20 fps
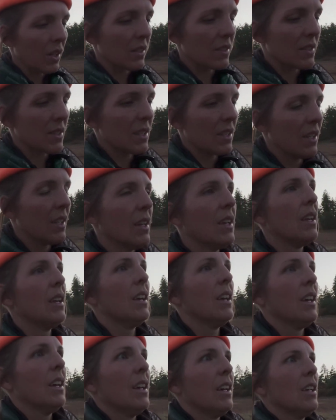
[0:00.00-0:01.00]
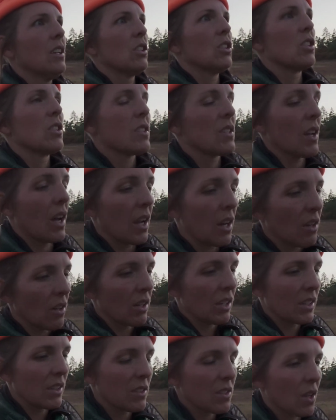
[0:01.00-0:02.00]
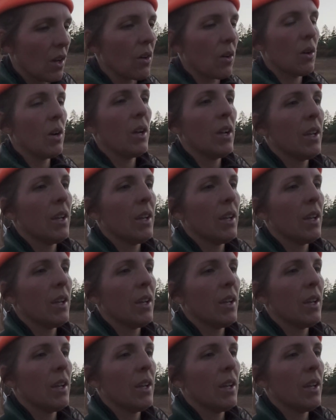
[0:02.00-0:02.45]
It's just tiring. So